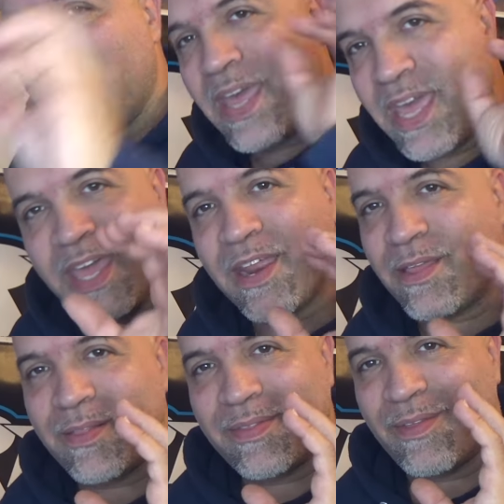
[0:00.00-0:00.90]
hit
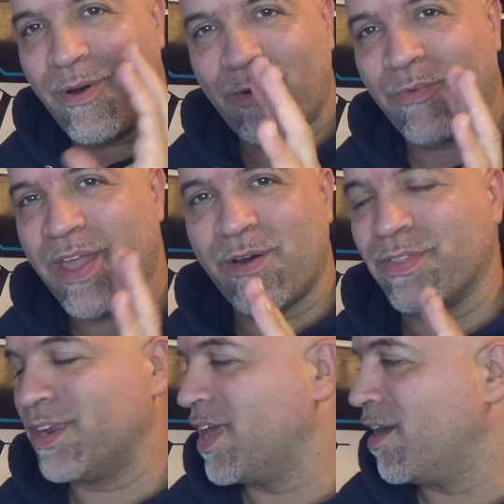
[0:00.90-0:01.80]
it all right on
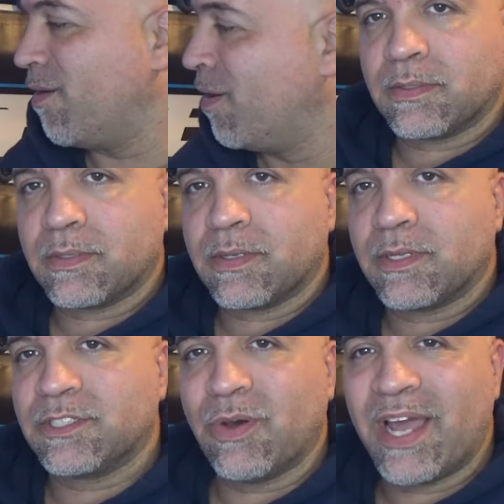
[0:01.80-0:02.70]
the nail.
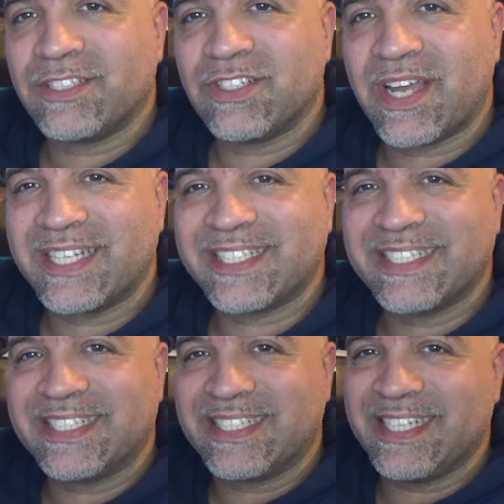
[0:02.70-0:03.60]
So as you guys
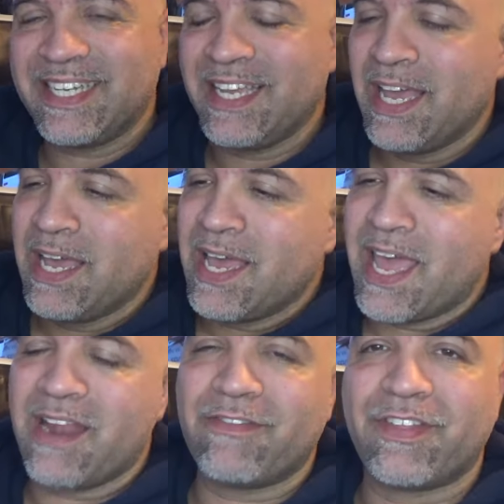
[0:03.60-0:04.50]
can see,
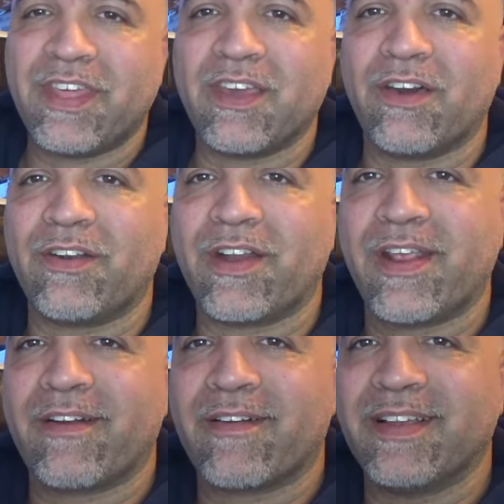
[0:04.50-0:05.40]
everything under
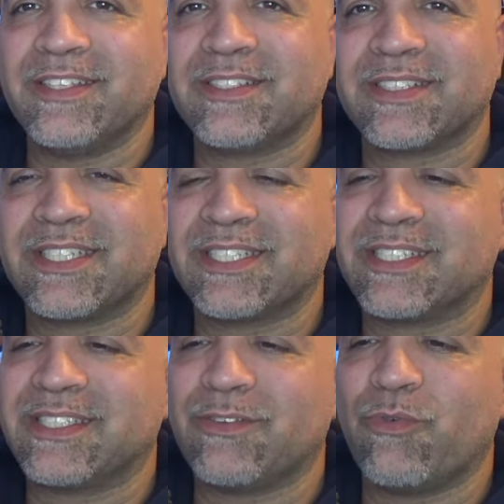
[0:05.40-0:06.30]
here is
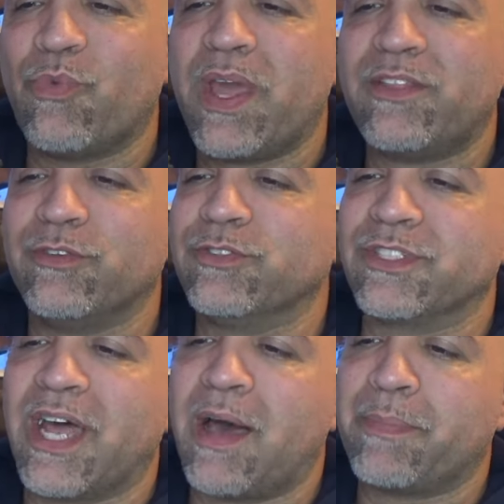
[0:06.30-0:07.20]
just way too
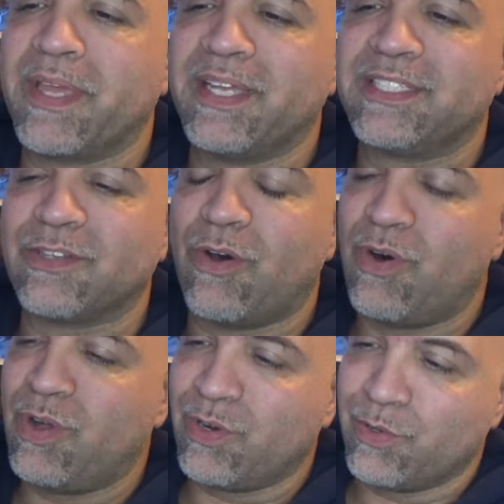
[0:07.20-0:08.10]
sloppy. It's
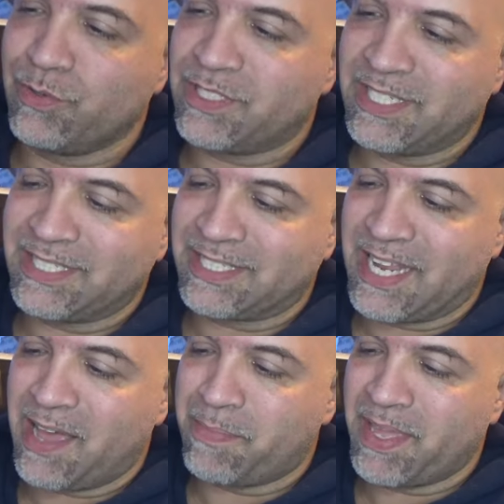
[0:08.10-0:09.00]
all loose and
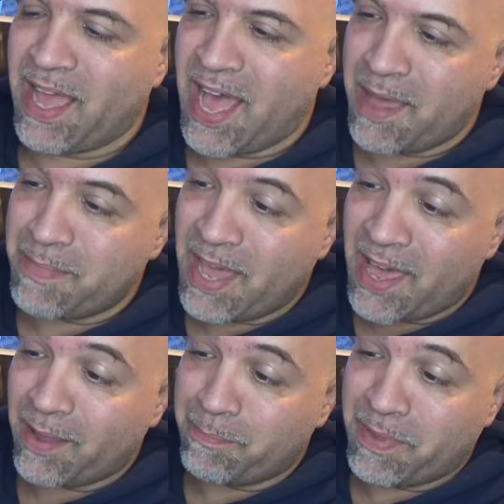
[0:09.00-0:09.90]
sloppy. I'm
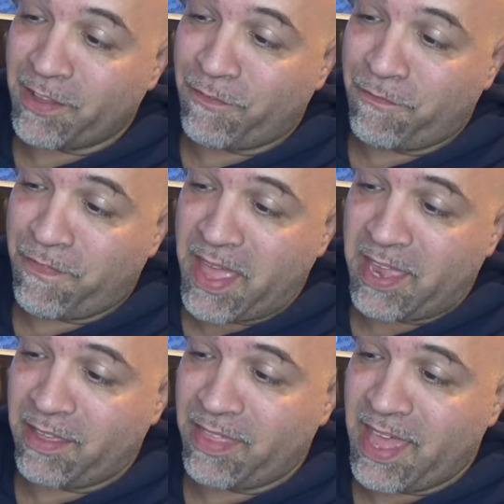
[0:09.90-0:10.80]
not a big
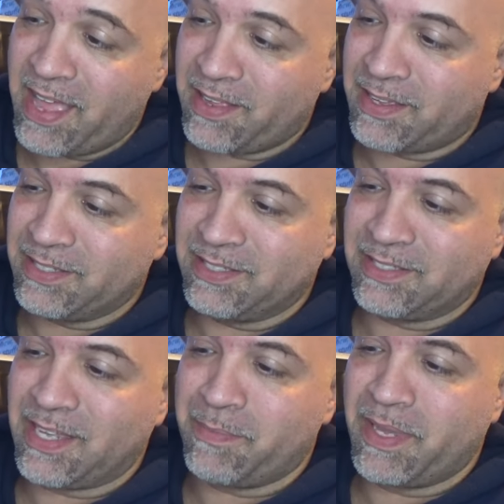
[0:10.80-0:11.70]
fan of that because,
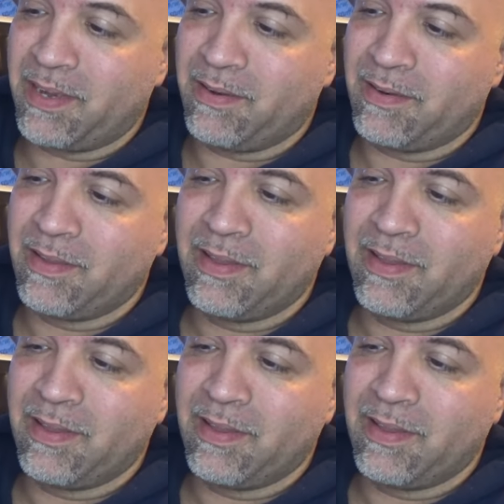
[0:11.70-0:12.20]
I mean,